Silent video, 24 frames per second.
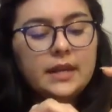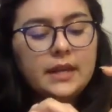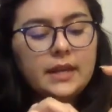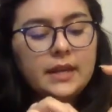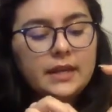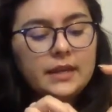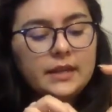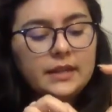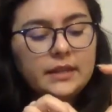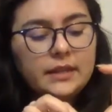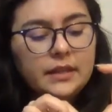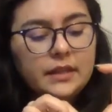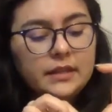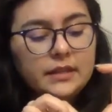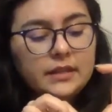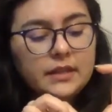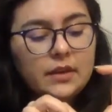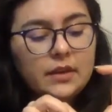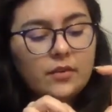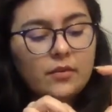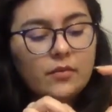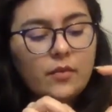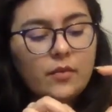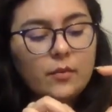the
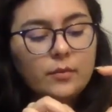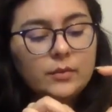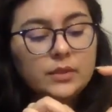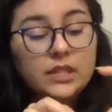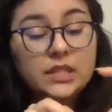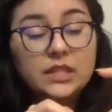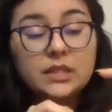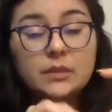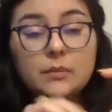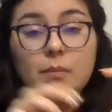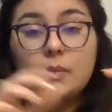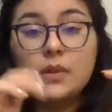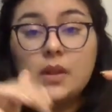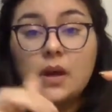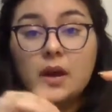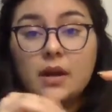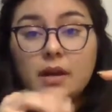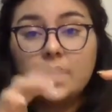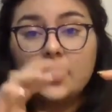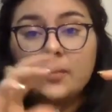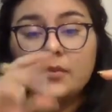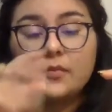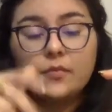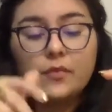styrofoam doesn't
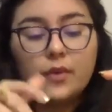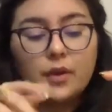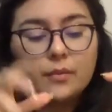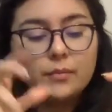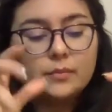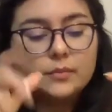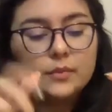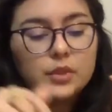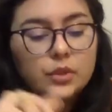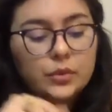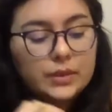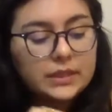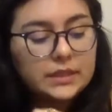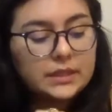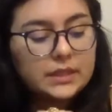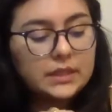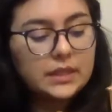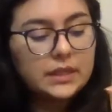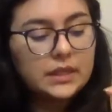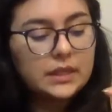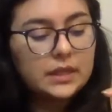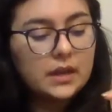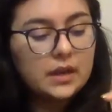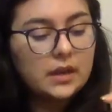block it from
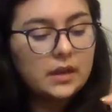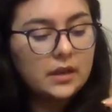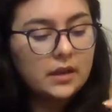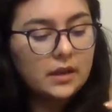twisting